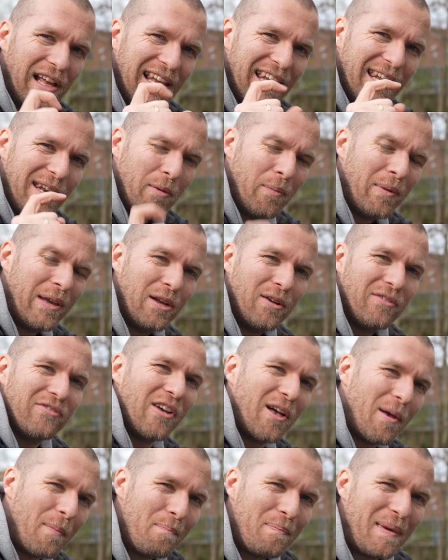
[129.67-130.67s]
a little bit of
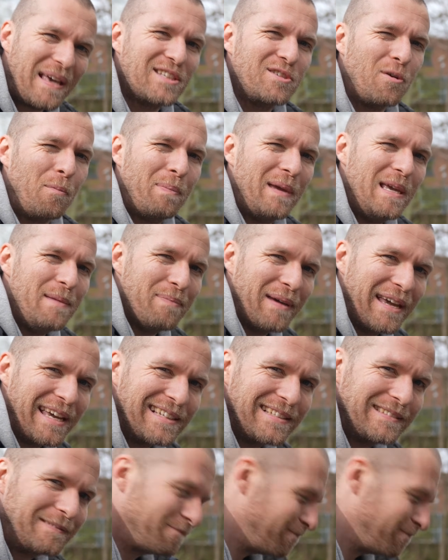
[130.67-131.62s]
pixel peeping.